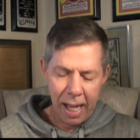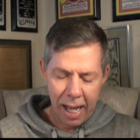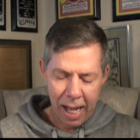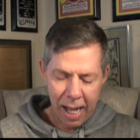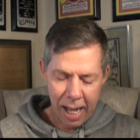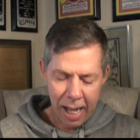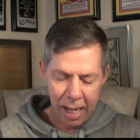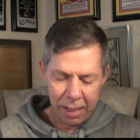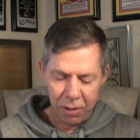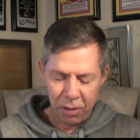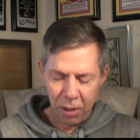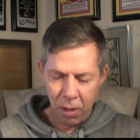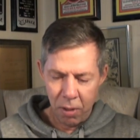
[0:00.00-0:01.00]

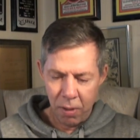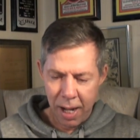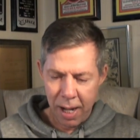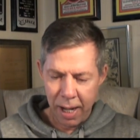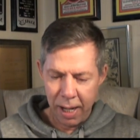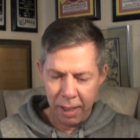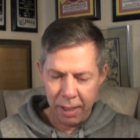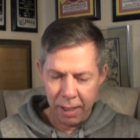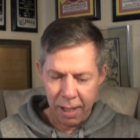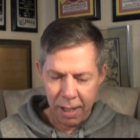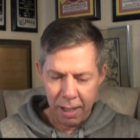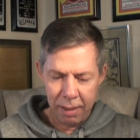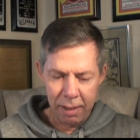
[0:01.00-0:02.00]
So
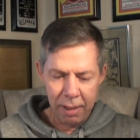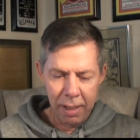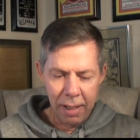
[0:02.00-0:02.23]
I